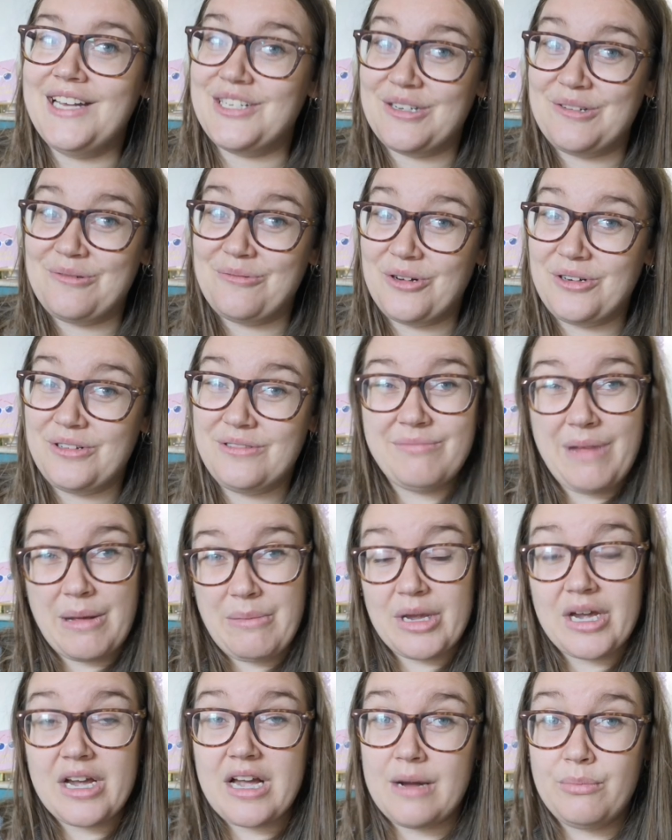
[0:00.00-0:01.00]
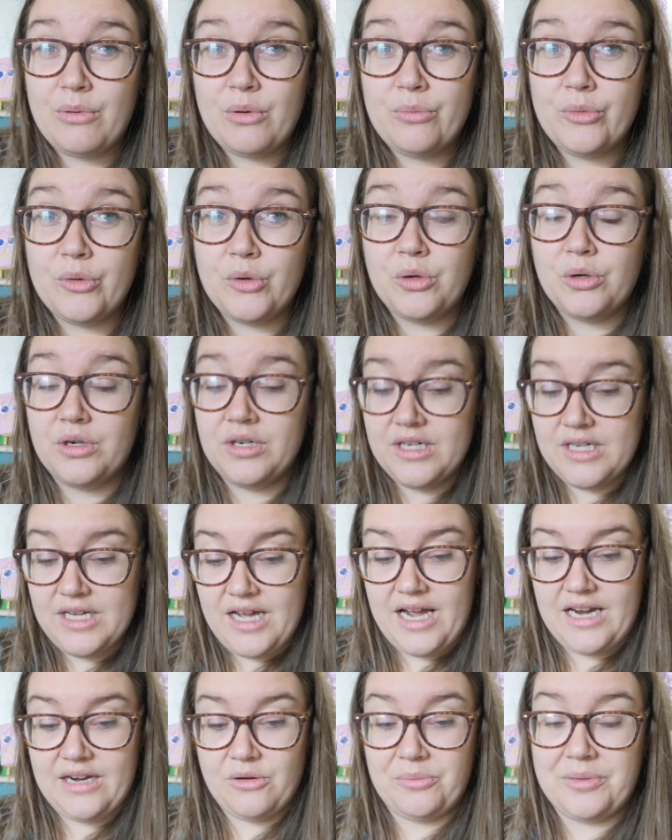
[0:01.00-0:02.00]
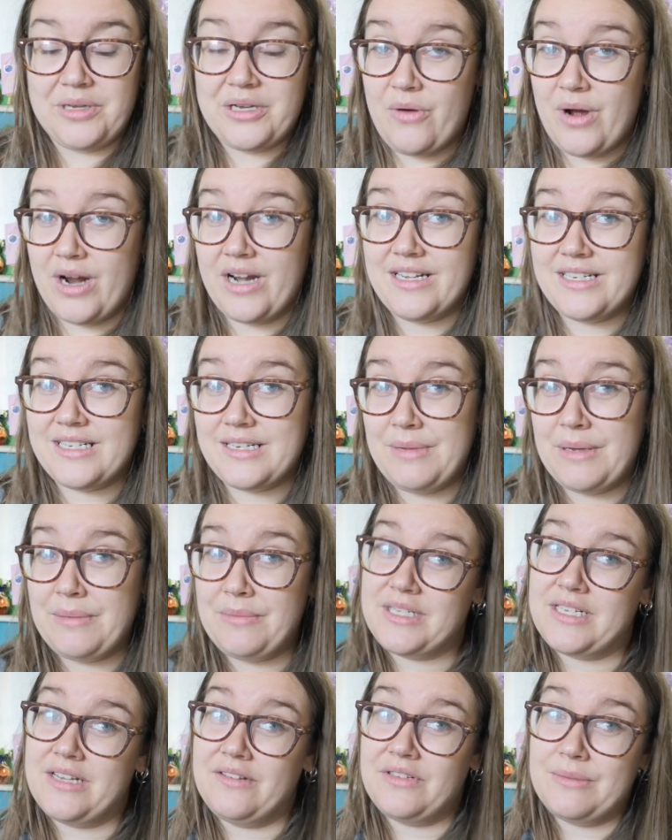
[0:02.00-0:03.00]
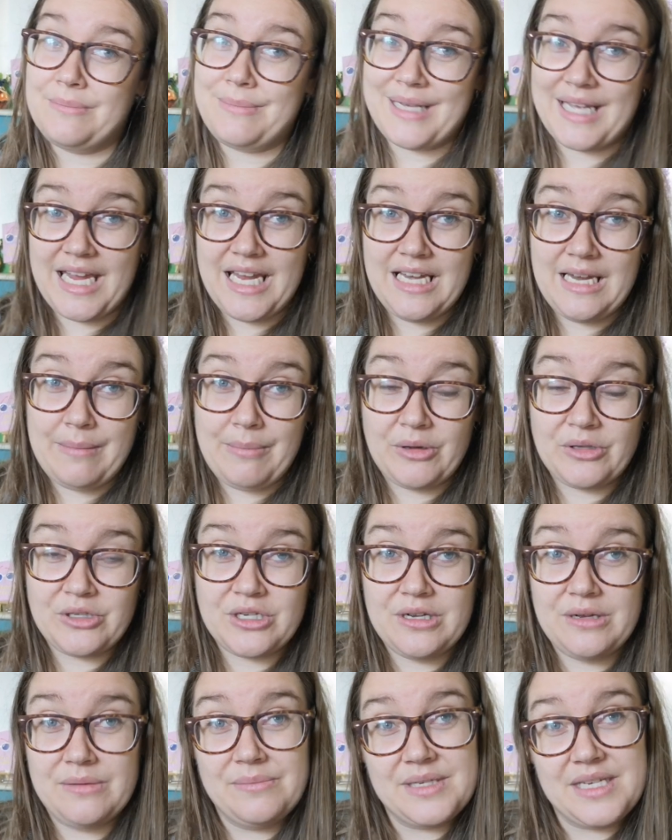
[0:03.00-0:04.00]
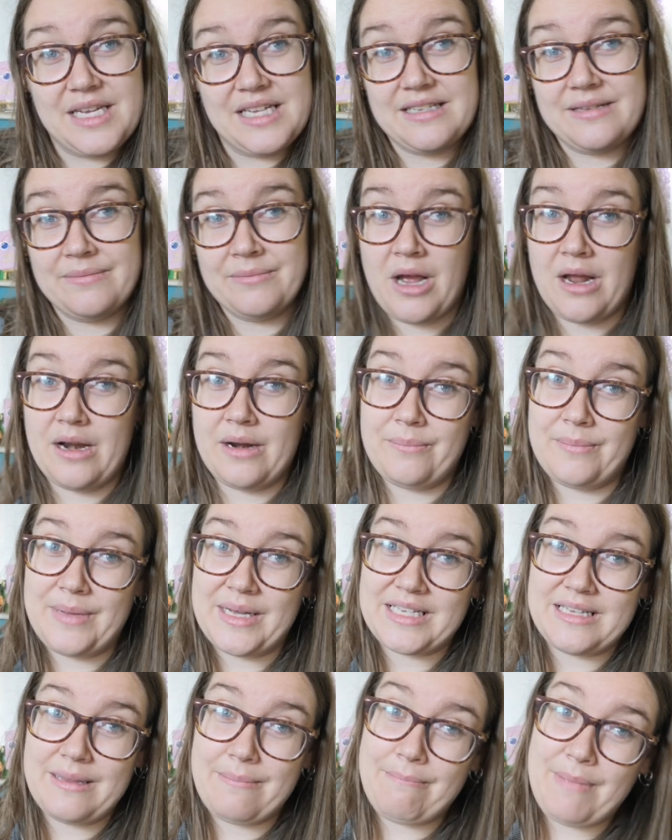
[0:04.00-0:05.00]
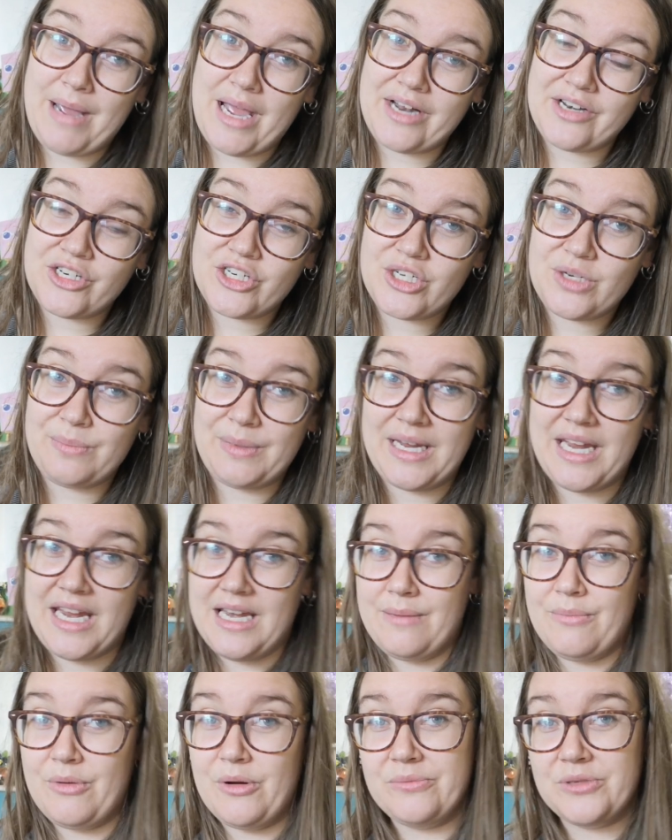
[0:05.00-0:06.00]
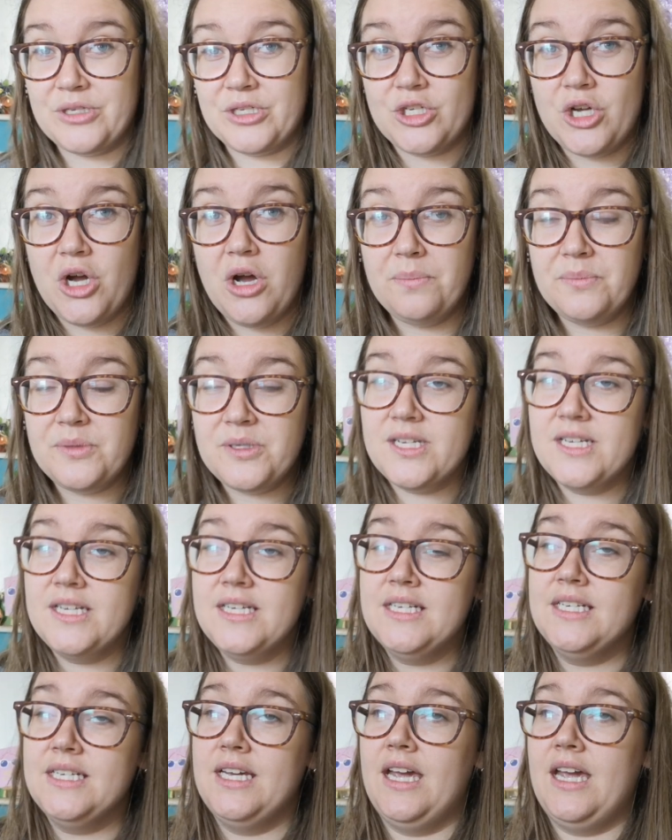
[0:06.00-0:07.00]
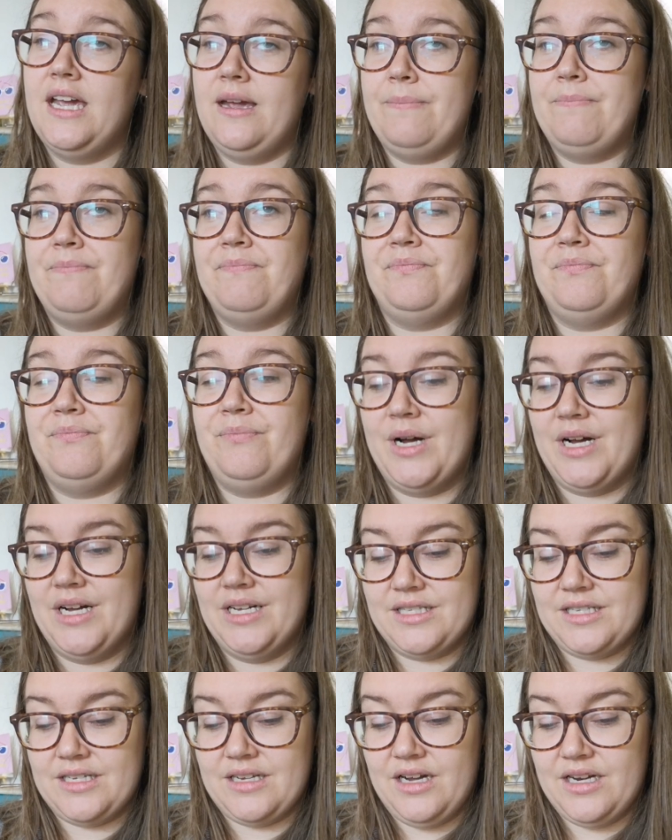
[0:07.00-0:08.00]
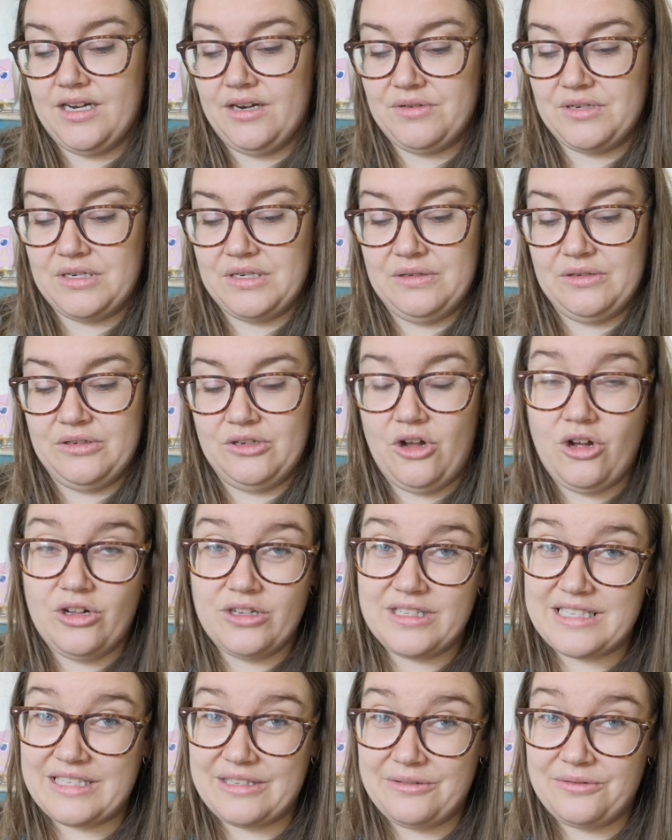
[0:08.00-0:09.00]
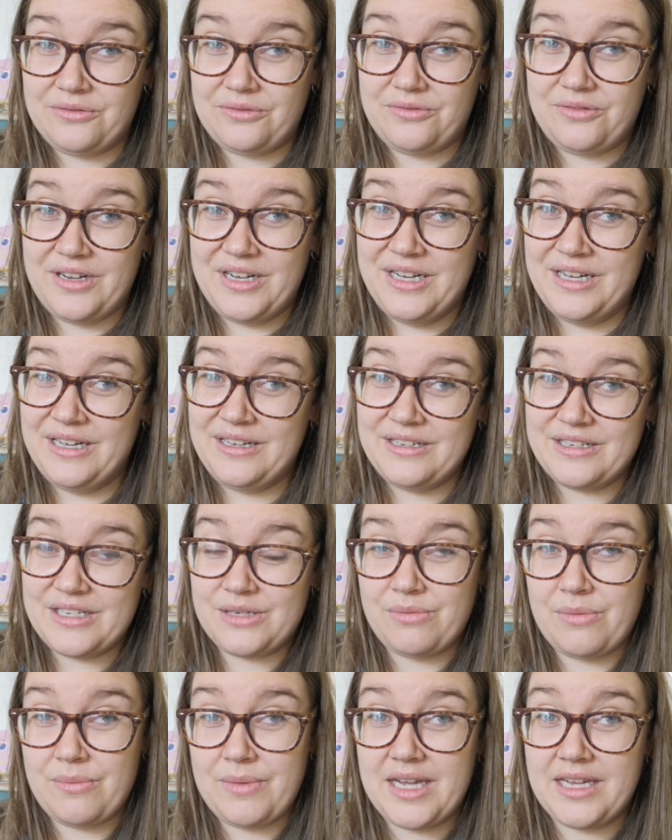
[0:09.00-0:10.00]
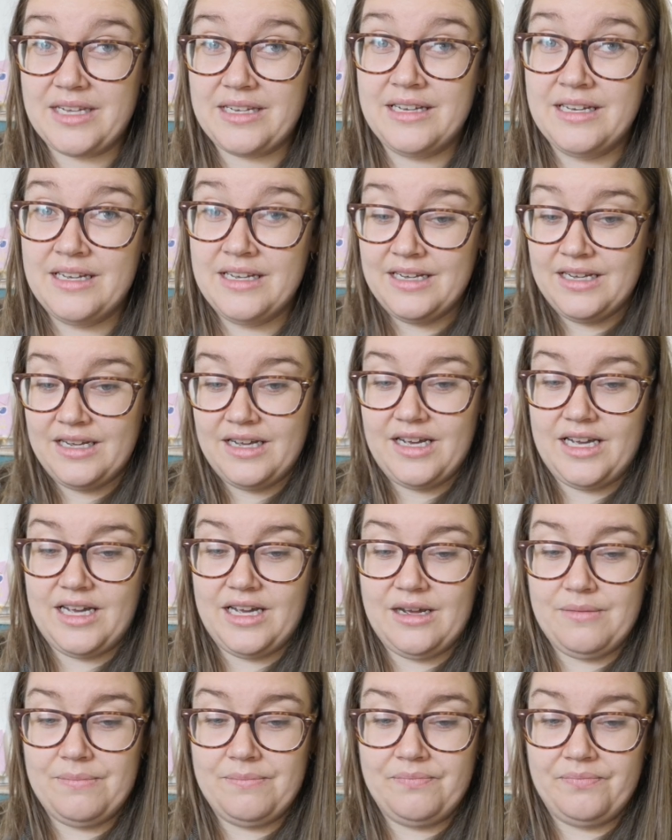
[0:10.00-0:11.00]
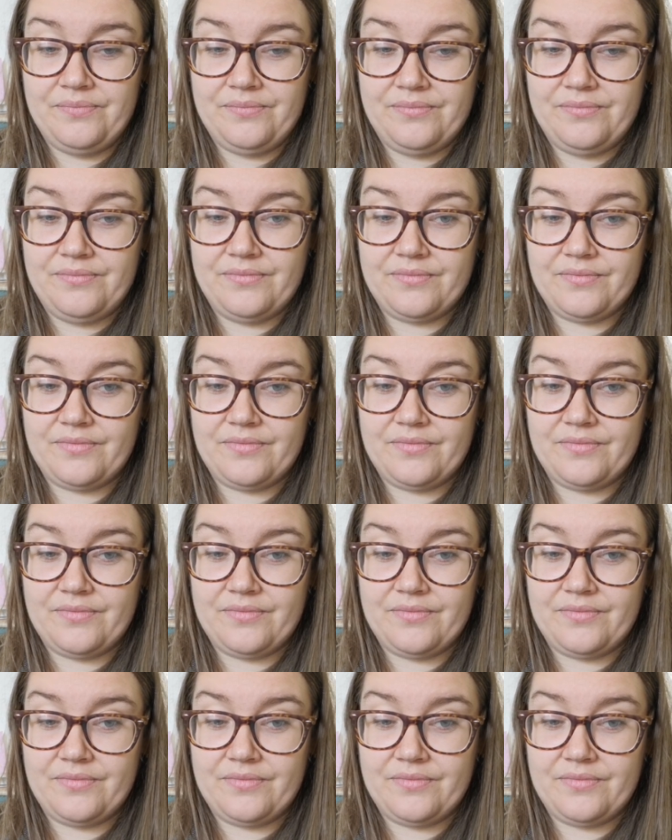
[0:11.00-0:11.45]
I do want maybe a couple more, and it would be quite nice to make myself some bikini bottoms and some kind of mix and match bikini bottoms and tops, um but I don't do lots of swimming, um